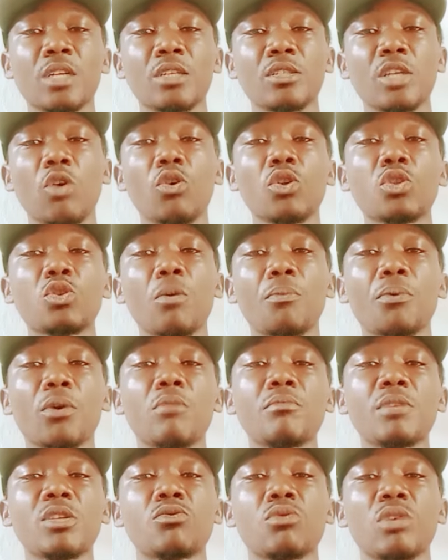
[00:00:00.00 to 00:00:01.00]
They also
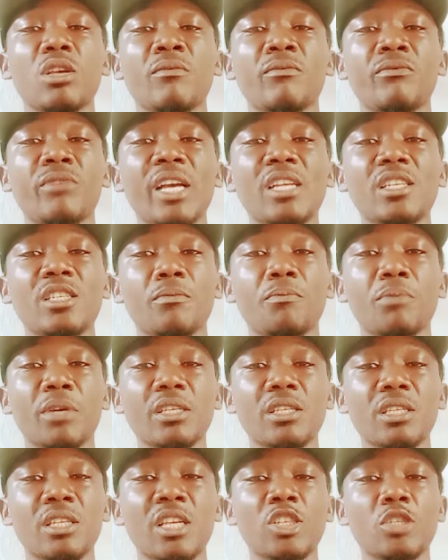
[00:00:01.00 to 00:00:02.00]
promised to invite the
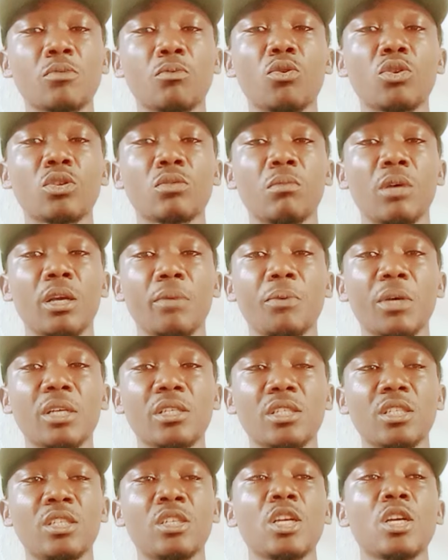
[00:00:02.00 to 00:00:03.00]
president's spokesman
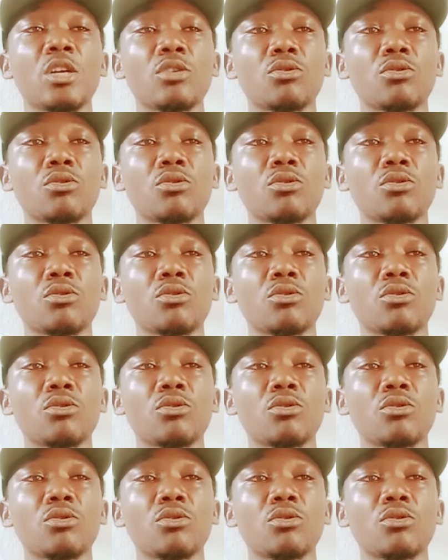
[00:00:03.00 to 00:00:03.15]
person